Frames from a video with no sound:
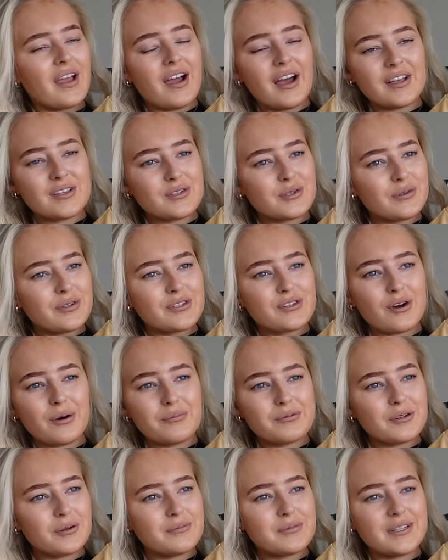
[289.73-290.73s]
I saw a
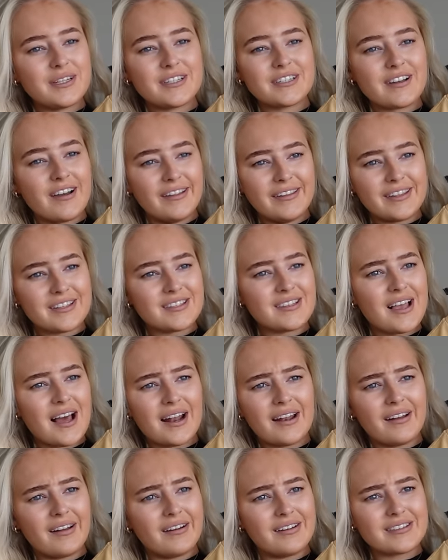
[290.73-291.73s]
Topshop t-shirt in the sale
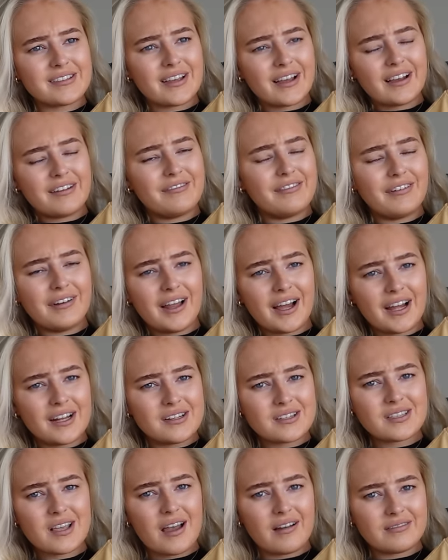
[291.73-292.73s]
and I was like, I feel like I
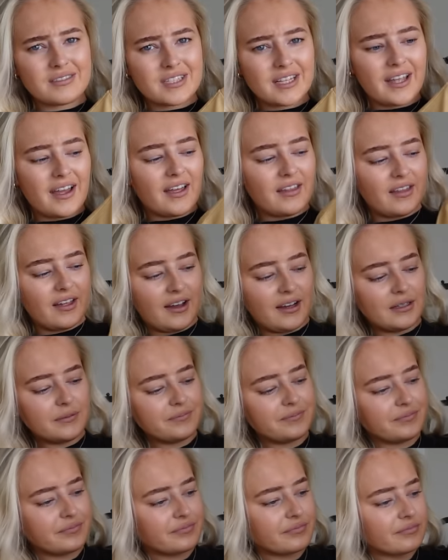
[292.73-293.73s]
just have to get that.
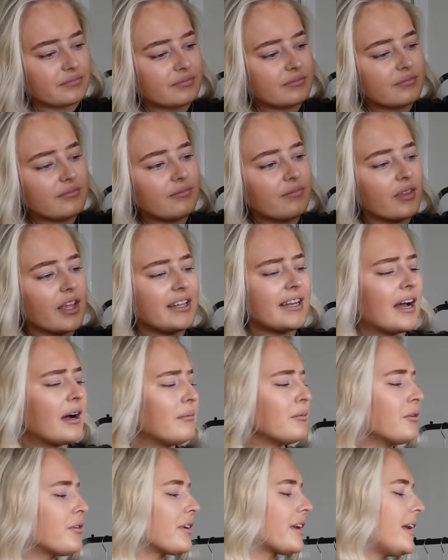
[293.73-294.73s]
Now
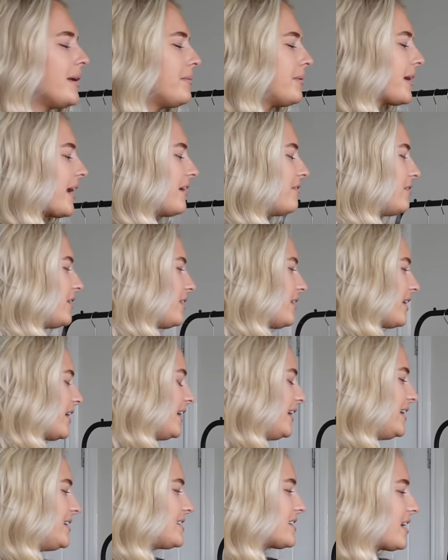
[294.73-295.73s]
I'm not keeping everything. I
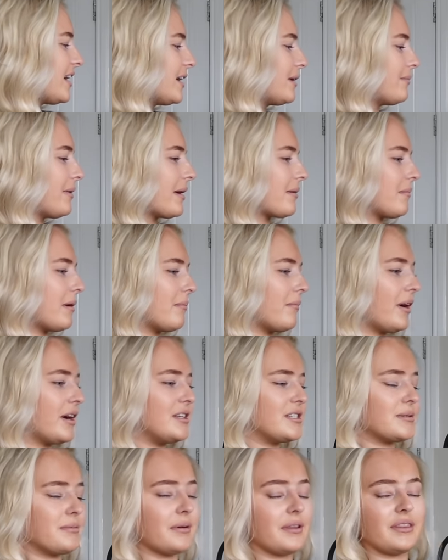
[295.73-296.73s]
need to kind of make my
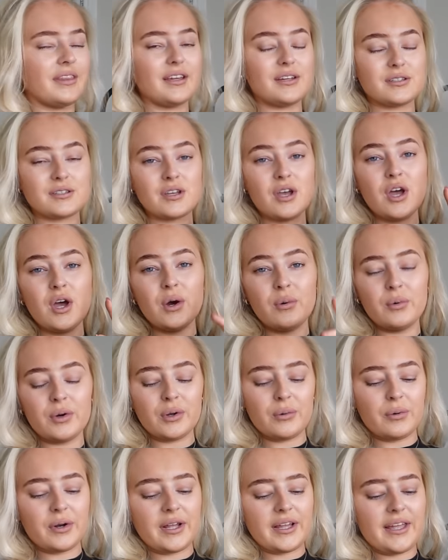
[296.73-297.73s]
mind up on things, what I
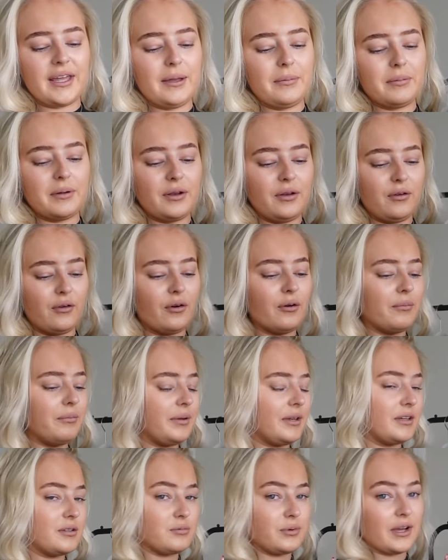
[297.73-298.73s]
want to keep and not,
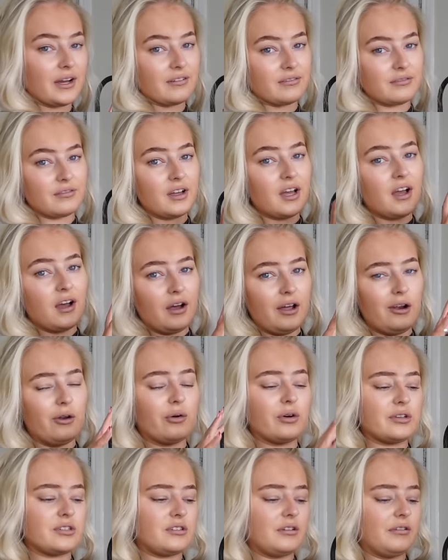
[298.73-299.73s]
because we have a
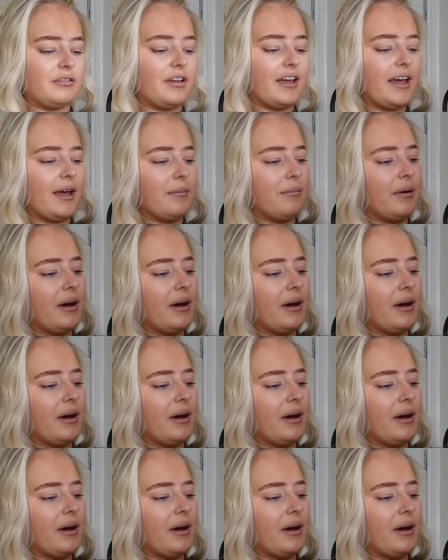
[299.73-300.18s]
lot of stuff here,